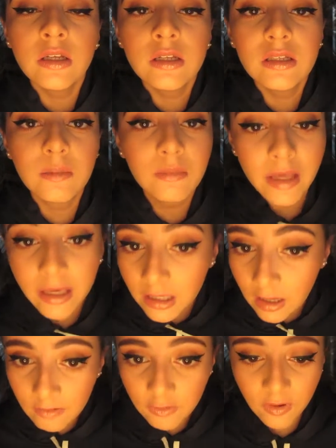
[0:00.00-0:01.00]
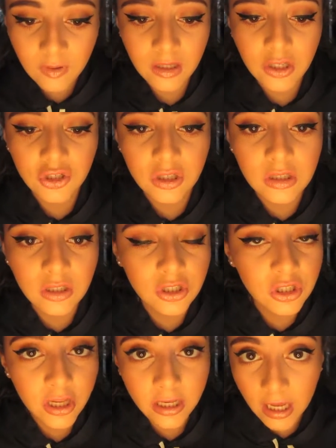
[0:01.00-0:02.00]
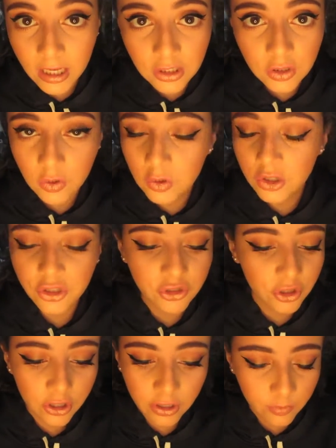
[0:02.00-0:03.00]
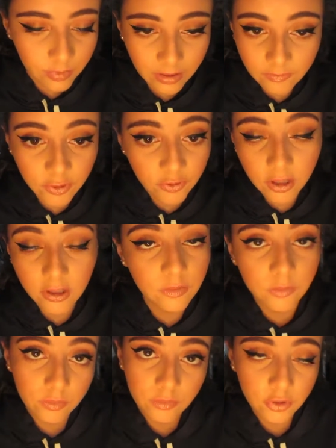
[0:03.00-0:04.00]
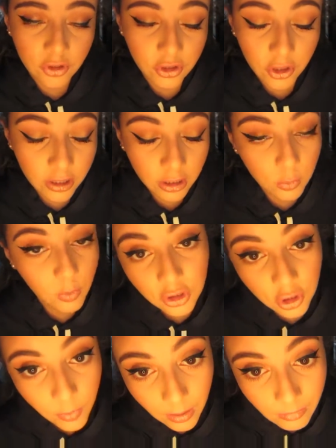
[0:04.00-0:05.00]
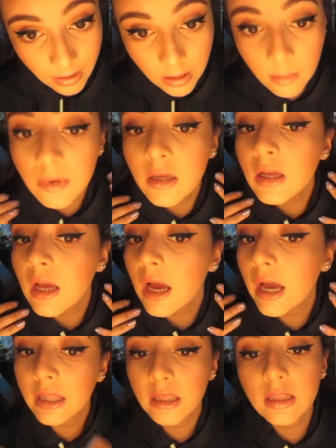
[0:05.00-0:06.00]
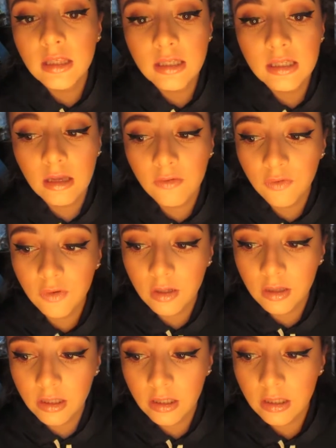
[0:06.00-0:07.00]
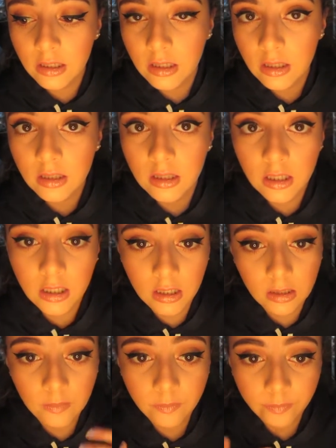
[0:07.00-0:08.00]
some light coverage foundation. You're starting high school, you're starting whatever grade you're starting and you want to start wearing makeup. I think this is definitely the,